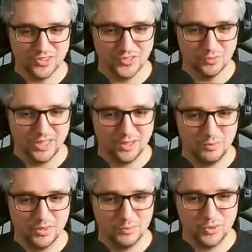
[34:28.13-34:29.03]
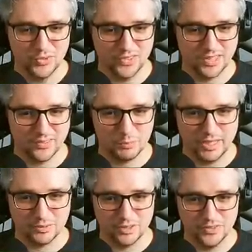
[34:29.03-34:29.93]
uh, some 8-bit music as
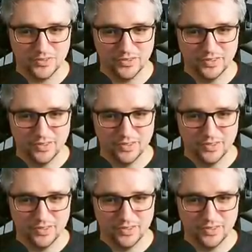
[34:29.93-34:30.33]
background.